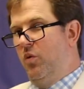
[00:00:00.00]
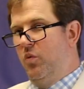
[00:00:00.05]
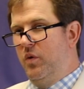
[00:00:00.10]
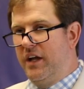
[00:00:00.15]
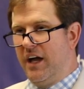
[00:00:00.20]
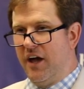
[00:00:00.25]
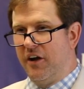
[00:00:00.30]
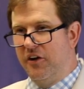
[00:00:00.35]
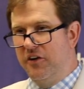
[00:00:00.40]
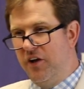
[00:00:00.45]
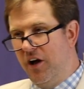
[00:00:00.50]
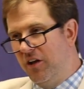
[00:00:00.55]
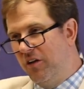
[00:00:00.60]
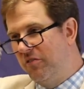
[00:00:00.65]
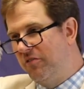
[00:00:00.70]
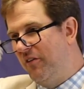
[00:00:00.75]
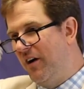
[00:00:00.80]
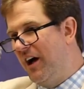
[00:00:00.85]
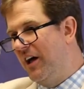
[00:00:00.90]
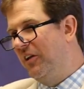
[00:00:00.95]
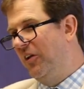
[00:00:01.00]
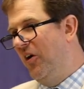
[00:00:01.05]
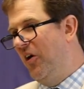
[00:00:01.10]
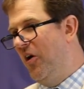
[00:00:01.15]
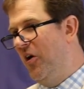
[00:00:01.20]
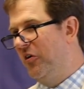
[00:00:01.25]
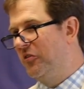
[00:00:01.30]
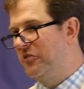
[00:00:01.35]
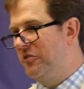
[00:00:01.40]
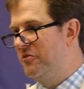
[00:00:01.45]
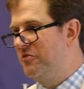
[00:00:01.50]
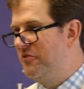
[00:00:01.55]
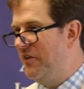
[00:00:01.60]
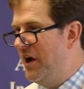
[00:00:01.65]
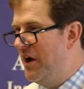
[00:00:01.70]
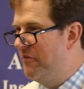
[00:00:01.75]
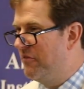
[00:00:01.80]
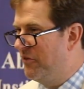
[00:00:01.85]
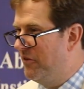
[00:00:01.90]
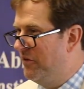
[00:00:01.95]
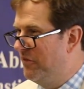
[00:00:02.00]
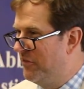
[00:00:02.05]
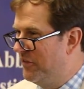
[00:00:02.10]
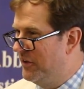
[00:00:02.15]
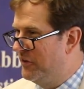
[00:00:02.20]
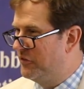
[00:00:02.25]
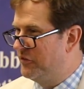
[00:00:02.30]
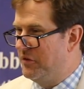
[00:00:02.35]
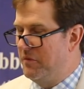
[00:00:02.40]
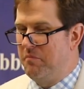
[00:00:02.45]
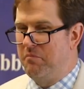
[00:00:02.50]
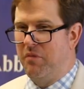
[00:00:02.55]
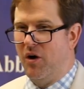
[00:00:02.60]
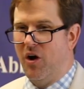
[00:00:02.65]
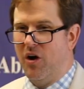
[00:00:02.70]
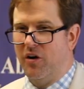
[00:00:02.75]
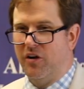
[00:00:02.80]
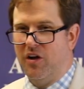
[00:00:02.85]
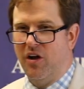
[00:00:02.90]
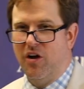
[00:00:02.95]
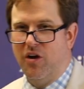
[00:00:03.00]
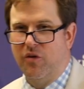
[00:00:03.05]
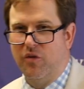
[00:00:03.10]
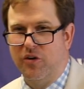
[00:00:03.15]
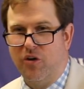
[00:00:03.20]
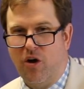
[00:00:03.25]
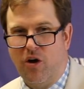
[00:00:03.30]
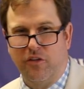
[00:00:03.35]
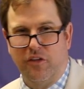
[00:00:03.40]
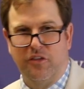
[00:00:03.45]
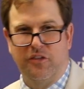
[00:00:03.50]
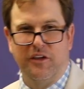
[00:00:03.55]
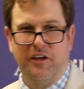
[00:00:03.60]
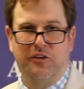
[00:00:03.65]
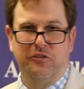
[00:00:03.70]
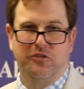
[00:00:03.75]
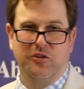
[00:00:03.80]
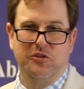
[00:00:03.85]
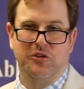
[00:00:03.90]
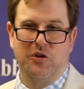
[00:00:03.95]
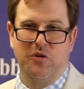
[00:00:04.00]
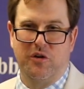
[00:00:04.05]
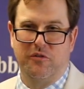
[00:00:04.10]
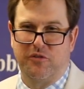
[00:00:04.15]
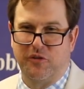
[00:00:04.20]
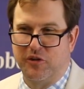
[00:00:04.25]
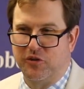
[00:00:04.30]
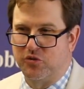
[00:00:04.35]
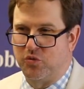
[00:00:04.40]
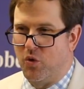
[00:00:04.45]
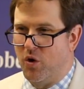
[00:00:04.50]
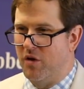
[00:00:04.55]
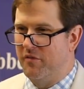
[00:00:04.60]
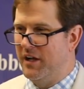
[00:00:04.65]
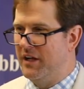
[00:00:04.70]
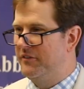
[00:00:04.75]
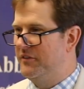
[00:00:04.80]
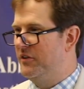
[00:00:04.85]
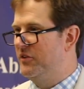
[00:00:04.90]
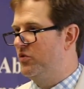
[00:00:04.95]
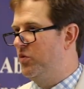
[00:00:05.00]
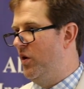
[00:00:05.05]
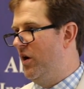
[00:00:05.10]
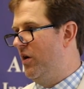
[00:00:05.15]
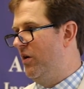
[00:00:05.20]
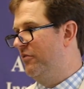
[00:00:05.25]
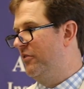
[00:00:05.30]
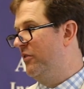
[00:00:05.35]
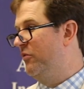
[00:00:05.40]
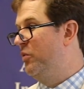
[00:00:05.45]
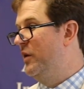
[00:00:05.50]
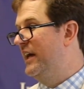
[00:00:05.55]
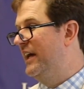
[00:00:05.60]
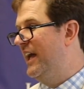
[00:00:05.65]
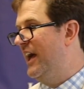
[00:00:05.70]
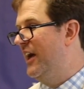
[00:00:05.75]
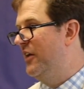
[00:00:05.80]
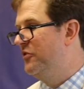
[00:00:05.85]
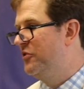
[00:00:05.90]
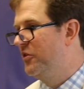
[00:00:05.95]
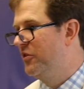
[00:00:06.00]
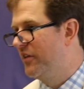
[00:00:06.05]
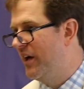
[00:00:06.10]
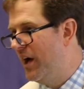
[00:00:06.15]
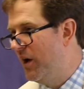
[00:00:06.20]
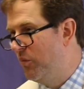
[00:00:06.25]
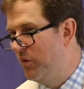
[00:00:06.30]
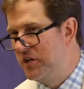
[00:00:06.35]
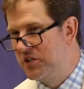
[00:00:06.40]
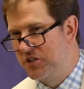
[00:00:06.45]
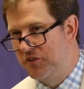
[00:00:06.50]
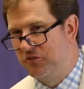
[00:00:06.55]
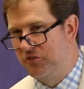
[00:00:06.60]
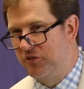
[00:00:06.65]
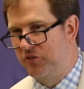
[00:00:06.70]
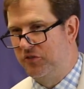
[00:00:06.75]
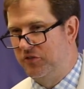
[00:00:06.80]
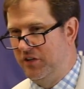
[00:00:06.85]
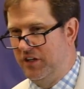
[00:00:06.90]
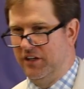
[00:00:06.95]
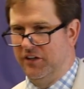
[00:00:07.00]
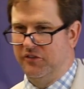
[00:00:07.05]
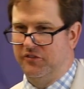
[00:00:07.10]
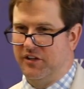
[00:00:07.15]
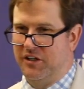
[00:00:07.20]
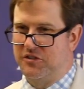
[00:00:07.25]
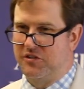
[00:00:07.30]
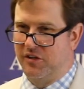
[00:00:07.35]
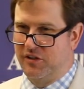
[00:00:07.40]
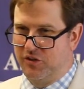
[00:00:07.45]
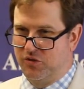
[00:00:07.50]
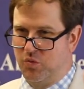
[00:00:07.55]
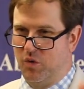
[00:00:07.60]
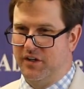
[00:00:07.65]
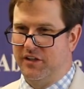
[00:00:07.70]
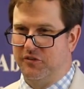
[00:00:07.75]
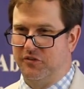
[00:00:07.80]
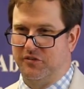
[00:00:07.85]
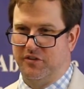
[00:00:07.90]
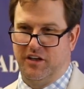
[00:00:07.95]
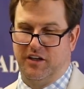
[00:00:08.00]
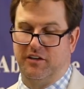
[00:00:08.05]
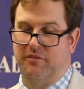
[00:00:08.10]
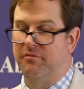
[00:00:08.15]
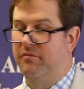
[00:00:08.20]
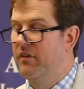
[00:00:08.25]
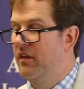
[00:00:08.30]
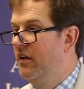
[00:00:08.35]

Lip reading: We got to nullify laws in favor of this embargo and all the things they're doing for this War of 1812. And if we can't do that, we should secede, essentially is what he's saying.